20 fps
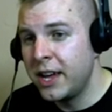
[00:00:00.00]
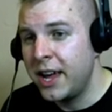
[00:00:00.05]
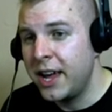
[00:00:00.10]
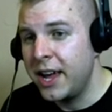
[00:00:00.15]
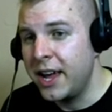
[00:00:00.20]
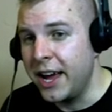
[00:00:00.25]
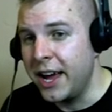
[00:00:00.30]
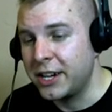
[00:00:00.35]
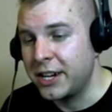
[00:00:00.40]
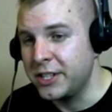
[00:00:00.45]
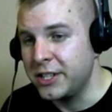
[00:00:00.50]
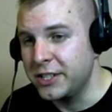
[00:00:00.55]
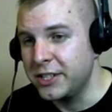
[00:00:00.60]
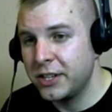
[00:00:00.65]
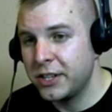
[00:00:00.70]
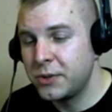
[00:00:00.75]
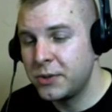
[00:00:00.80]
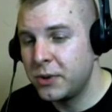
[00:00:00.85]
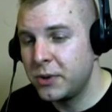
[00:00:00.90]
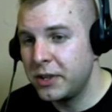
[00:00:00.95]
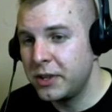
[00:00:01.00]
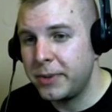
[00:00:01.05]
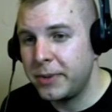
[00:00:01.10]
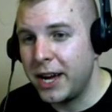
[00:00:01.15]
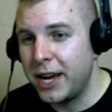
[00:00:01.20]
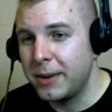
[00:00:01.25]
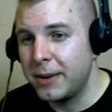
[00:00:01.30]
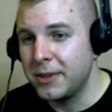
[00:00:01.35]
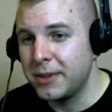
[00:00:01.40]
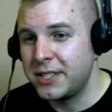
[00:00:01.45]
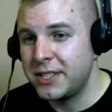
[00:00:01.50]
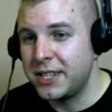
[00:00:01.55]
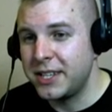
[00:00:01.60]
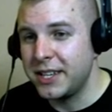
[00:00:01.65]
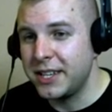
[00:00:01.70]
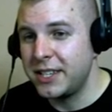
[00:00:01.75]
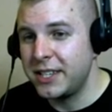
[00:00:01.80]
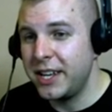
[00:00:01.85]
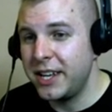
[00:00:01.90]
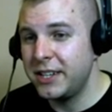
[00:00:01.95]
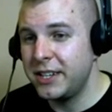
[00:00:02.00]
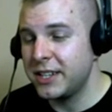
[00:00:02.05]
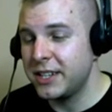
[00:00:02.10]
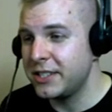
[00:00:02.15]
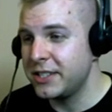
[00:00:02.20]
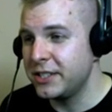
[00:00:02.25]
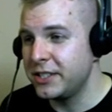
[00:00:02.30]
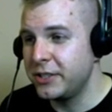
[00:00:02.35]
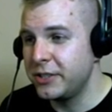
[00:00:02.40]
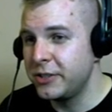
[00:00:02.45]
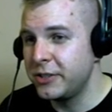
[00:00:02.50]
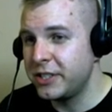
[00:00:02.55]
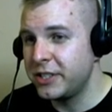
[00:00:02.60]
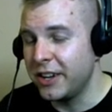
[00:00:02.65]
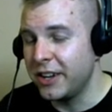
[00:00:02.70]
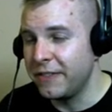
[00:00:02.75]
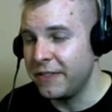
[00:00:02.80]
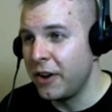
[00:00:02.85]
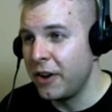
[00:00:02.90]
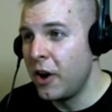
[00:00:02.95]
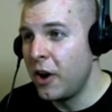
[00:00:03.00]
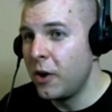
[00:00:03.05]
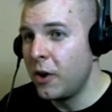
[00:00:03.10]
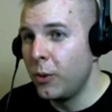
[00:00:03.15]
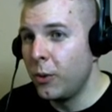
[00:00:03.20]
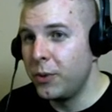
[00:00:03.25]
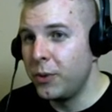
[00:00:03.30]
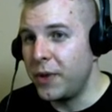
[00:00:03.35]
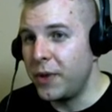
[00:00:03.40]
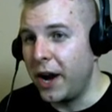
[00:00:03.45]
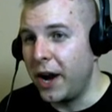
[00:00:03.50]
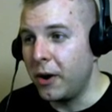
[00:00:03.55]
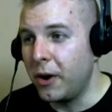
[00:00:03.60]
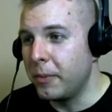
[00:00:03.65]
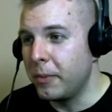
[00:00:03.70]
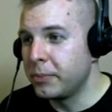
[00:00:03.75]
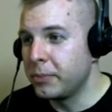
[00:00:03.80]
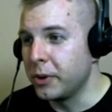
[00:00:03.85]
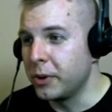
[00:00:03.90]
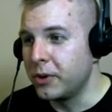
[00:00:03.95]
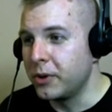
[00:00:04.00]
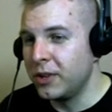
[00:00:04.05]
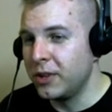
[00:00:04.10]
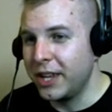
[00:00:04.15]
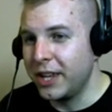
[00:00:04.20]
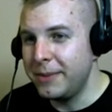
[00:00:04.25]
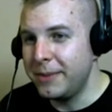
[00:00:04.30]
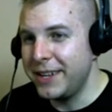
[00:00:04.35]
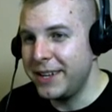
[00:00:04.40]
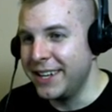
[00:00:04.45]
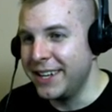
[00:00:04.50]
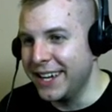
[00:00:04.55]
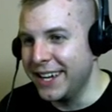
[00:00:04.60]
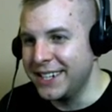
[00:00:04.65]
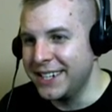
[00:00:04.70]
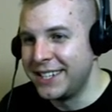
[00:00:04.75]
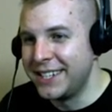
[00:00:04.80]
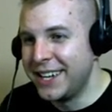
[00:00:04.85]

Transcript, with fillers: actions. Elsewhere in the Bible it says he doesn't do stuff without proclaiming it.